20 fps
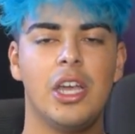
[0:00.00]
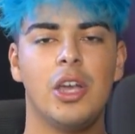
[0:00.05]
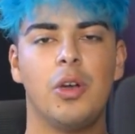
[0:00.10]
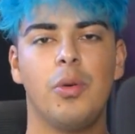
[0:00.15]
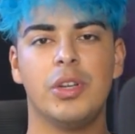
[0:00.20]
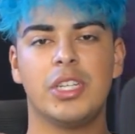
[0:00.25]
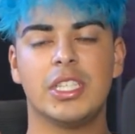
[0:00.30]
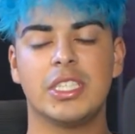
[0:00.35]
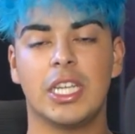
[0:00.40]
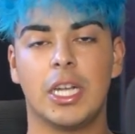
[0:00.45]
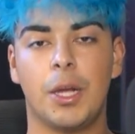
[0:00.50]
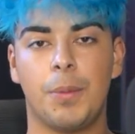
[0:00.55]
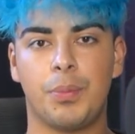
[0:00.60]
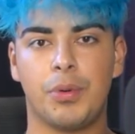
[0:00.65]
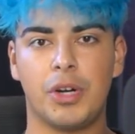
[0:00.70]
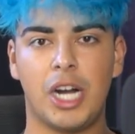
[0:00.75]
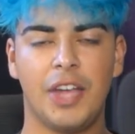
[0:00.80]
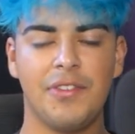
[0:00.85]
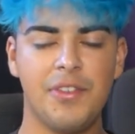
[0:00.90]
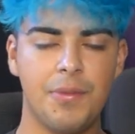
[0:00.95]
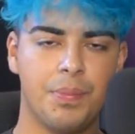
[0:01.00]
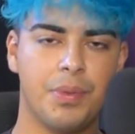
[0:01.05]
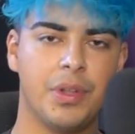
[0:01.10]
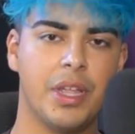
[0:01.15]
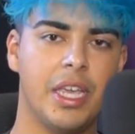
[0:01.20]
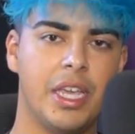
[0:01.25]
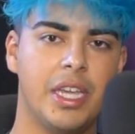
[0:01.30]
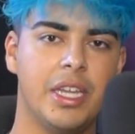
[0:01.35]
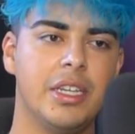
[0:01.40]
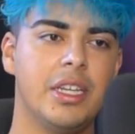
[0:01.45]
which is like a private
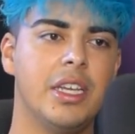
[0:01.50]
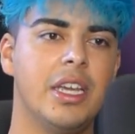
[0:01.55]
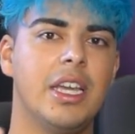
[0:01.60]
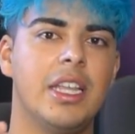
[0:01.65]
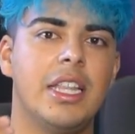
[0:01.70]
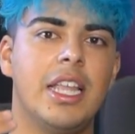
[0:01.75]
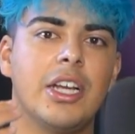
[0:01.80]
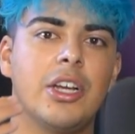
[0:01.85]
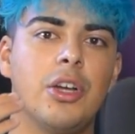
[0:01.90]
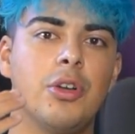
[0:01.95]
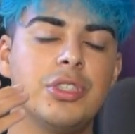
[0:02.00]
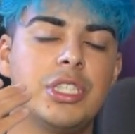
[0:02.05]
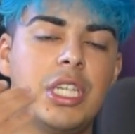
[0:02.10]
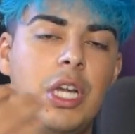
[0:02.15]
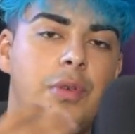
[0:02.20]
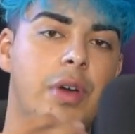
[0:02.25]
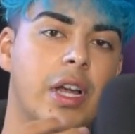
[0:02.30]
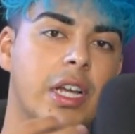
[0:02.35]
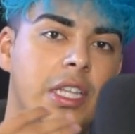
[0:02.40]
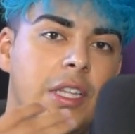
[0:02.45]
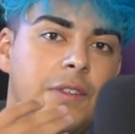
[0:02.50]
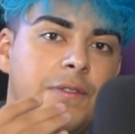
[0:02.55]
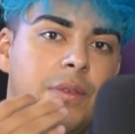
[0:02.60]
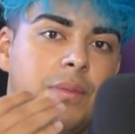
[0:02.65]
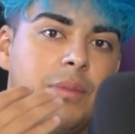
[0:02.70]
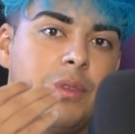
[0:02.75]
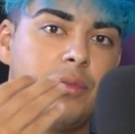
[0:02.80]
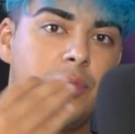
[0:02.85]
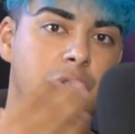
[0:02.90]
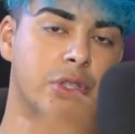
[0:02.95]
plane that goes directly
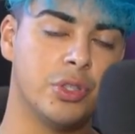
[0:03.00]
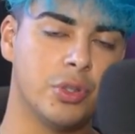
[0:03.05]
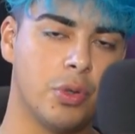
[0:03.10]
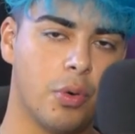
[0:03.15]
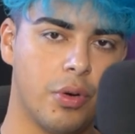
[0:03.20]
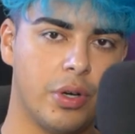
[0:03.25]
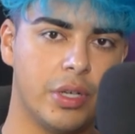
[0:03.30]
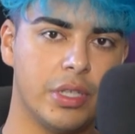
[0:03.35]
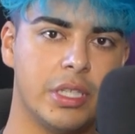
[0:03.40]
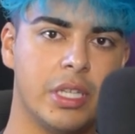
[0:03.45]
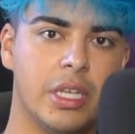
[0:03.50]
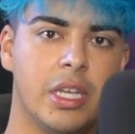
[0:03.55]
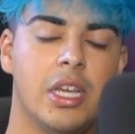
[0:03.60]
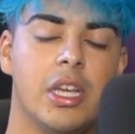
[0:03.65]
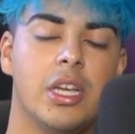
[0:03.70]
from the resort